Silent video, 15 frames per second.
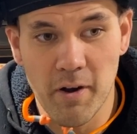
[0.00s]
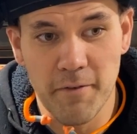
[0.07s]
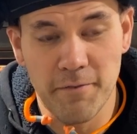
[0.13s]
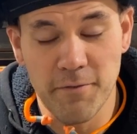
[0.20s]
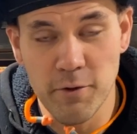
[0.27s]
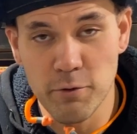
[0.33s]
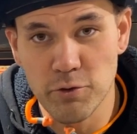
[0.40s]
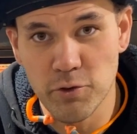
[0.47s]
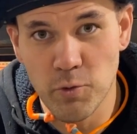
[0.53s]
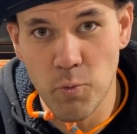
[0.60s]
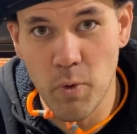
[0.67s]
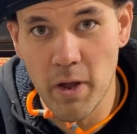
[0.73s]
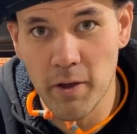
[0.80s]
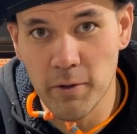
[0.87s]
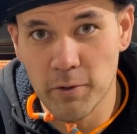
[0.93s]
fusion
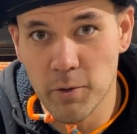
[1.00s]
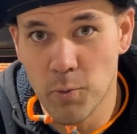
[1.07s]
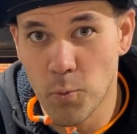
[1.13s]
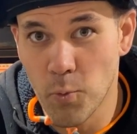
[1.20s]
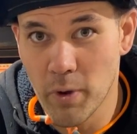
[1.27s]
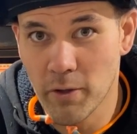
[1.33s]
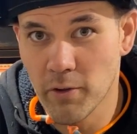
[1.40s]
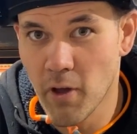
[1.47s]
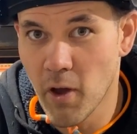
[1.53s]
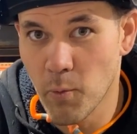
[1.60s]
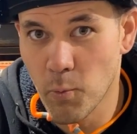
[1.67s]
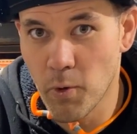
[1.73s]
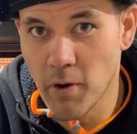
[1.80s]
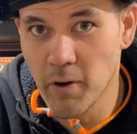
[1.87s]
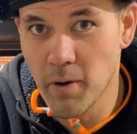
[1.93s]
weld will not
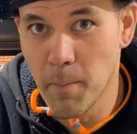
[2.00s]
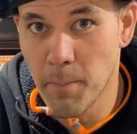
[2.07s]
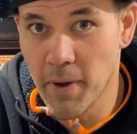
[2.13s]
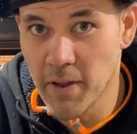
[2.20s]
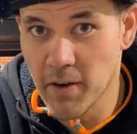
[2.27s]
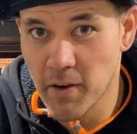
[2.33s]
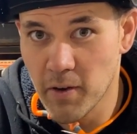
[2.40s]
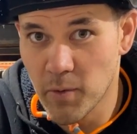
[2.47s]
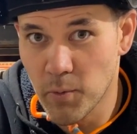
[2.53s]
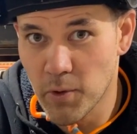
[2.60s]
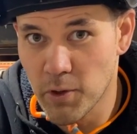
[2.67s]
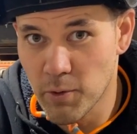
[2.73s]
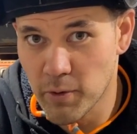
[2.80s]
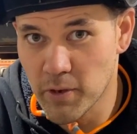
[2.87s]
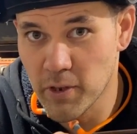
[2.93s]
work, but
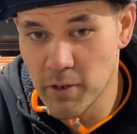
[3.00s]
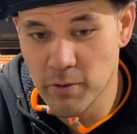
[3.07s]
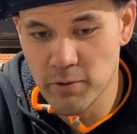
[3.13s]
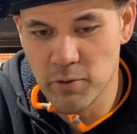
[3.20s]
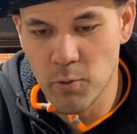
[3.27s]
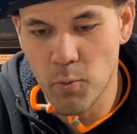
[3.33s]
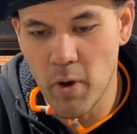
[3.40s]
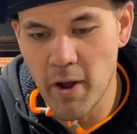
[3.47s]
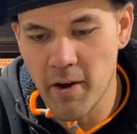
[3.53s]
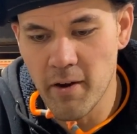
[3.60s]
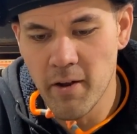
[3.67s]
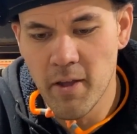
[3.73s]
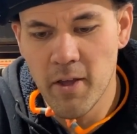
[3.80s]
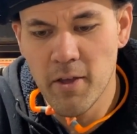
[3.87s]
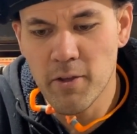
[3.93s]
you can use the wire.
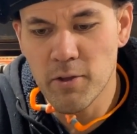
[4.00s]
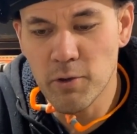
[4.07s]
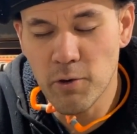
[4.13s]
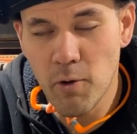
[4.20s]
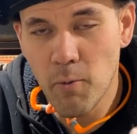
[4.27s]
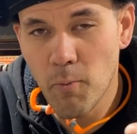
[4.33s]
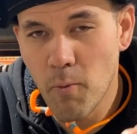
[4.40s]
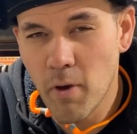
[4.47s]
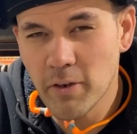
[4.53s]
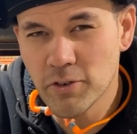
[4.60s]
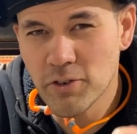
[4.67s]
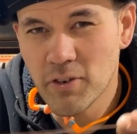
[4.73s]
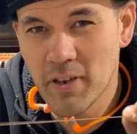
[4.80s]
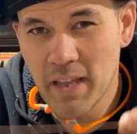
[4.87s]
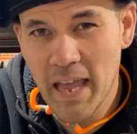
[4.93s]
You don't
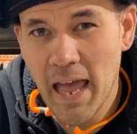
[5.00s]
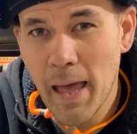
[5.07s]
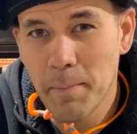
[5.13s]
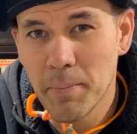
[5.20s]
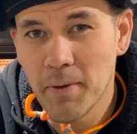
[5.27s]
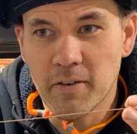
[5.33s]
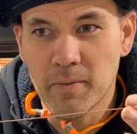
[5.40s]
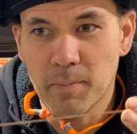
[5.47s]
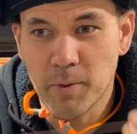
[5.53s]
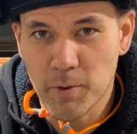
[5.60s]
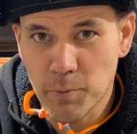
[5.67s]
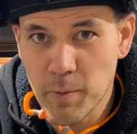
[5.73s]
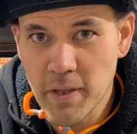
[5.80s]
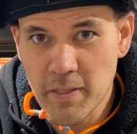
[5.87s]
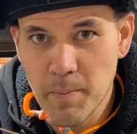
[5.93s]
want your gap
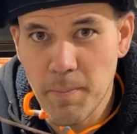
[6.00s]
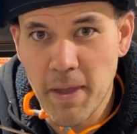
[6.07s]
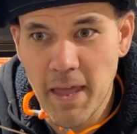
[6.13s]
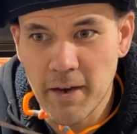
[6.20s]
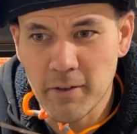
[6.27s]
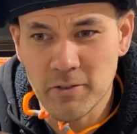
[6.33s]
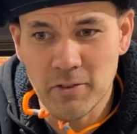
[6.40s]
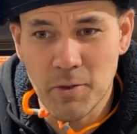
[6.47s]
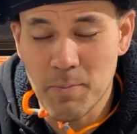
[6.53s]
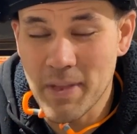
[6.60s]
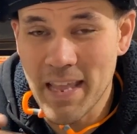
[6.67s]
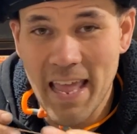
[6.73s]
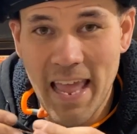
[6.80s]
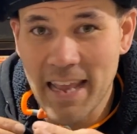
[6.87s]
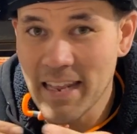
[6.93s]
between the panels to
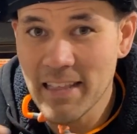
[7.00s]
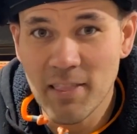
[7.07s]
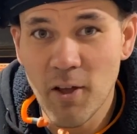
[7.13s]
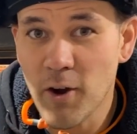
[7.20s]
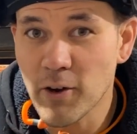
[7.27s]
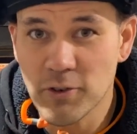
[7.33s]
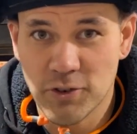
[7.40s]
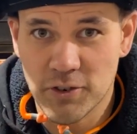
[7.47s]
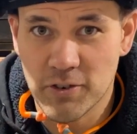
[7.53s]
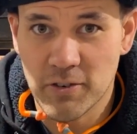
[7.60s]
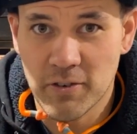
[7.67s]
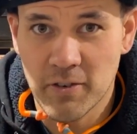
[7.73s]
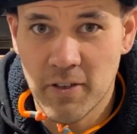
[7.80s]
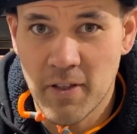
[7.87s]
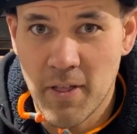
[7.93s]
be any
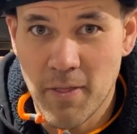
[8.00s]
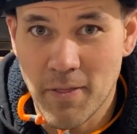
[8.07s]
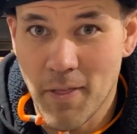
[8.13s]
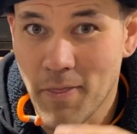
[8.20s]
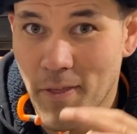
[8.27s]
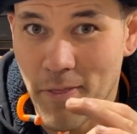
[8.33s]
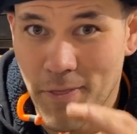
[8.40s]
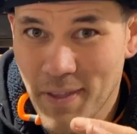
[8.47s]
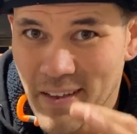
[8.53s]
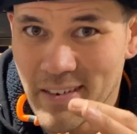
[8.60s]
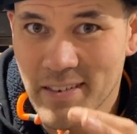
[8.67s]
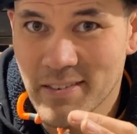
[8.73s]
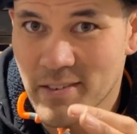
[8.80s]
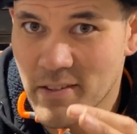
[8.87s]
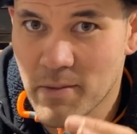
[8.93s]
larger than the
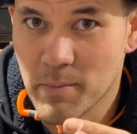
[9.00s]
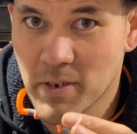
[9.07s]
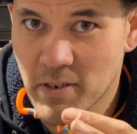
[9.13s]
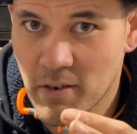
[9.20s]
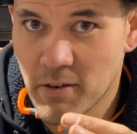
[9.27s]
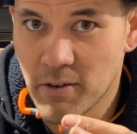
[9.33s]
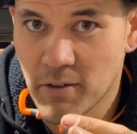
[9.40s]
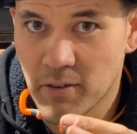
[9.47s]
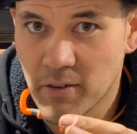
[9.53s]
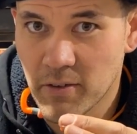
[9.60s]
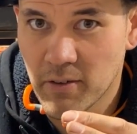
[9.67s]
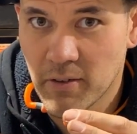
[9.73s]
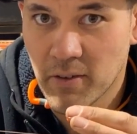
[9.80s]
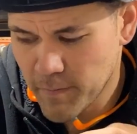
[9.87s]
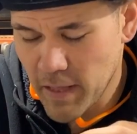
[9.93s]
thickness of the material.
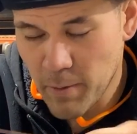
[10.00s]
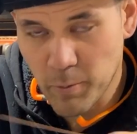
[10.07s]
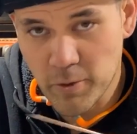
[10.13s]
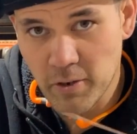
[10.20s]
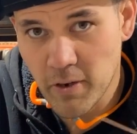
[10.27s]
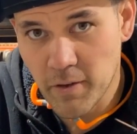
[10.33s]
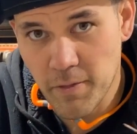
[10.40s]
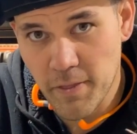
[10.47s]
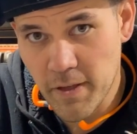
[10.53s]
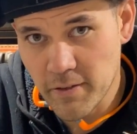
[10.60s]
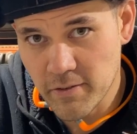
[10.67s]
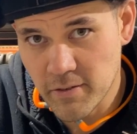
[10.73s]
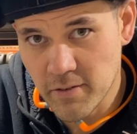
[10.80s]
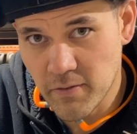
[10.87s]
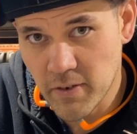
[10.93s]
And we're talking
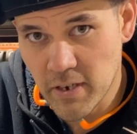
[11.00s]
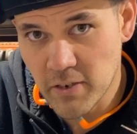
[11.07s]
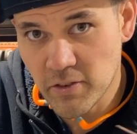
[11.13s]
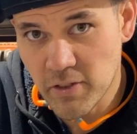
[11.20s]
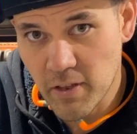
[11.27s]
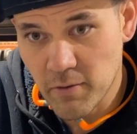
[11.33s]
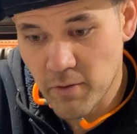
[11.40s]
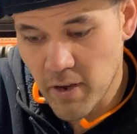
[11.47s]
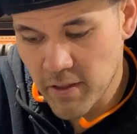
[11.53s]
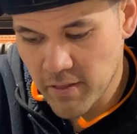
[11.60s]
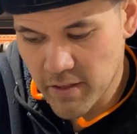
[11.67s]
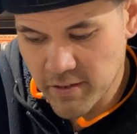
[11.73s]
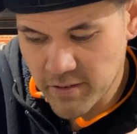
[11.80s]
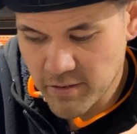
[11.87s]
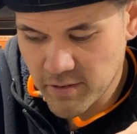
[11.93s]
thousandths of an inch then, right?
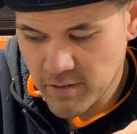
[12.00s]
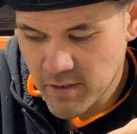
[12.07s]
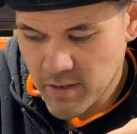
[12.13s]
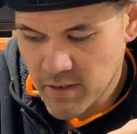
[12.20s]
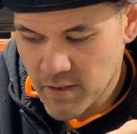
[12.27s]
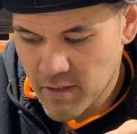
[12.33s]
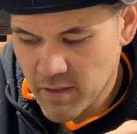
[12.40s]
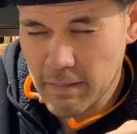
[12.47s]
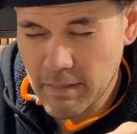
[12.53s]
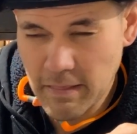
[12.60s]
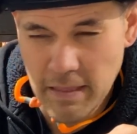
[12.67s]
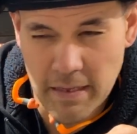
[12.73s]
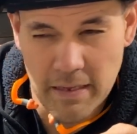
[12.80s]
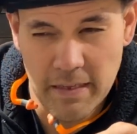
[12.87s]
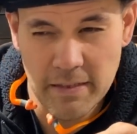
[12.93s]
This is, I
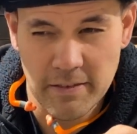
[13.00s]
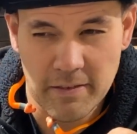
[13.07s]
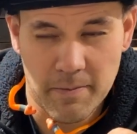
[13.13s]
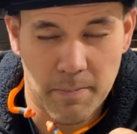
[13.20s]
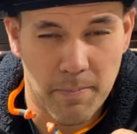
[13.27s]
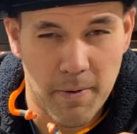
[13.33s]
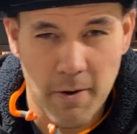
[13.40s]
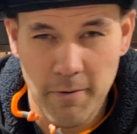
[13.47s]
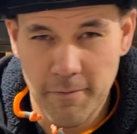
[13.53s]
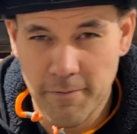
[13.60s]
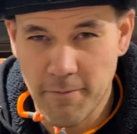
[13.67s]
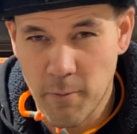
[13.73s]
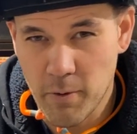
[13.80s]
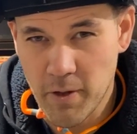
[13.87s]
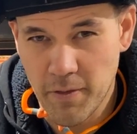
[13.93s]
think it's about
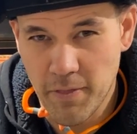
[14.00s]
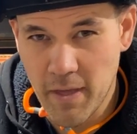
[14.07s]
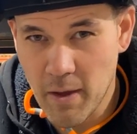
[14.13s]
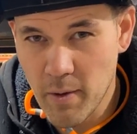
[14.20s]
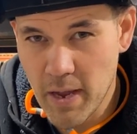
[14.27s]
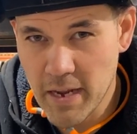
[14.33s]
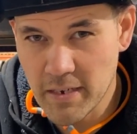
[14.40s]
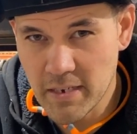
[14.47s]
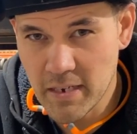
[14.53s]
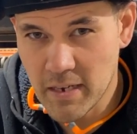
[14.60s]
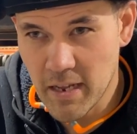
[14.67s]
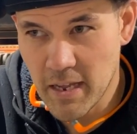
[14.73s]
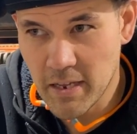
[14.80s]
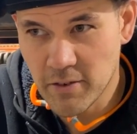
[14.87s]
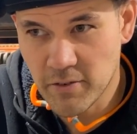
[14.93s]
40 thou, 18
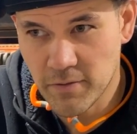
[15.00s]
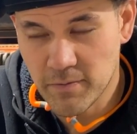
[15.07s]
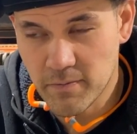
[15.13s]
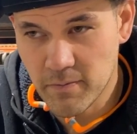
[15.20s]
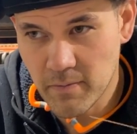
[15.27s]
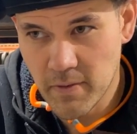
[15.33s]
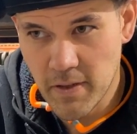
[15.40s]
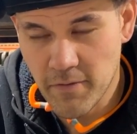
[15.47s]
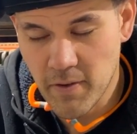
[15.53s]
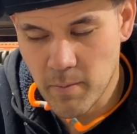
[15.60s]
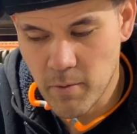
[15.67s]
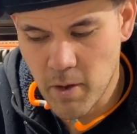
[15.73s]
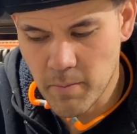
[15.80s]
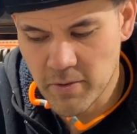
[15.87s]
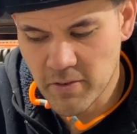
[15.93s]
gauge. If I'm
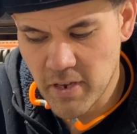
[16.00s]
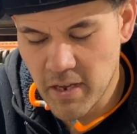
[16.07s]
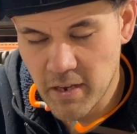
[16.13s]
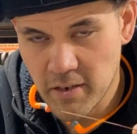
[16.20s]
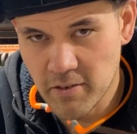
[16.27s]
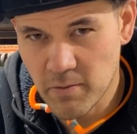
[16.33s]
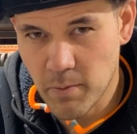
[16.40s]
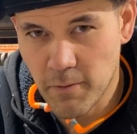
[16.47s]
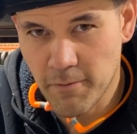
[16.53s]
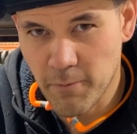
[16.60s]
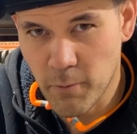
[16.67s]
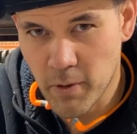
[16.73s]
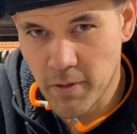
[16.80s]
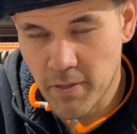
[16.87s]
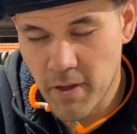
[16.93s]
not mistaken, it's about
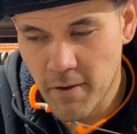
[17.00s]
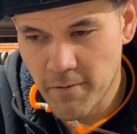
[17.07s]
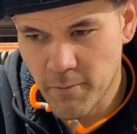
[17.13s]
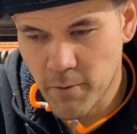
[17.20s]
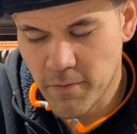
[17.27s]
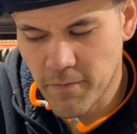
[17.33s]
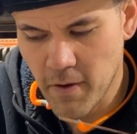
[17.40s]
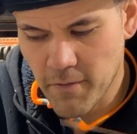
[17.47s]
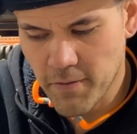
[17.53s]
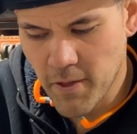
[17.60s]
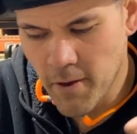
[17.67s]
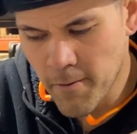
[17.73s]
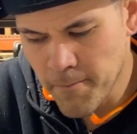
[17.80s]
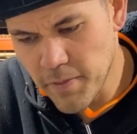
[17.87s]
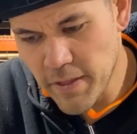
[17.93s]
40 thou, 45
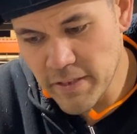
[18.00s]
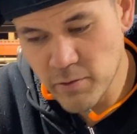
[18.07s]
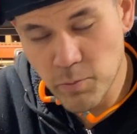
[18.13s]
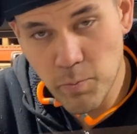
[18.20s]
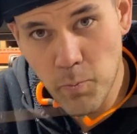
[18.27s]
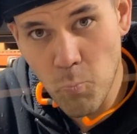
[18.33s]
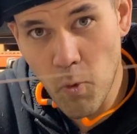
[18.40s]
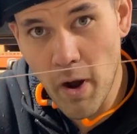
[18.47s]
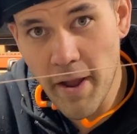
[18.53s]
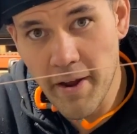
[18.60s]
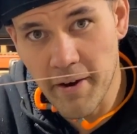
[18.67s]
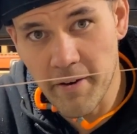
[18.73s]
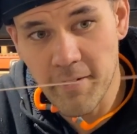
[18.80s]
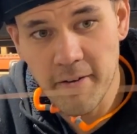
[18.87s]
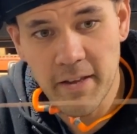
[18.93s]
thou. This
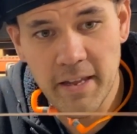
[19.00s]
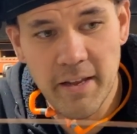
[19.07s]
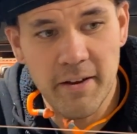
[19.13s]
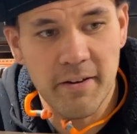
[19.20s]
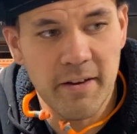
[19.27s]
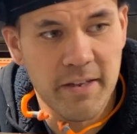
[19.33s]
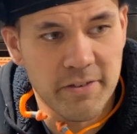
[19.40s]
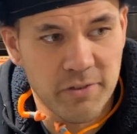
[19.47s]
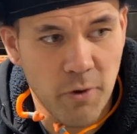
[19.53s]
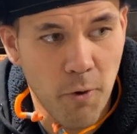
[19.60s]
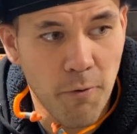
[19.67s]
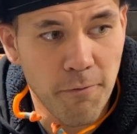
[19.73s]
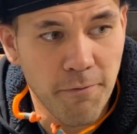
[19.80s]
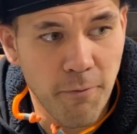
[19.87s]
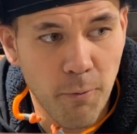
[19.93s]
wire here is
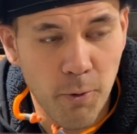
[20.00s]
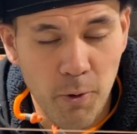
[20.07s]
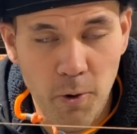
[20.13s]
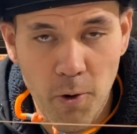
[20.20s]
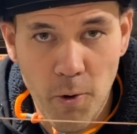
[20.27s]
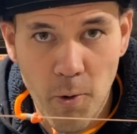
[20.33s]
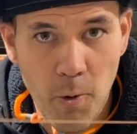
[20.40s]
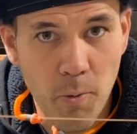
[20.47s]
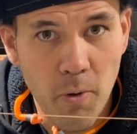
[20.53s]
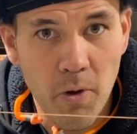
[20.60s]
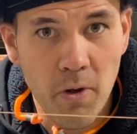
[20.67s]
040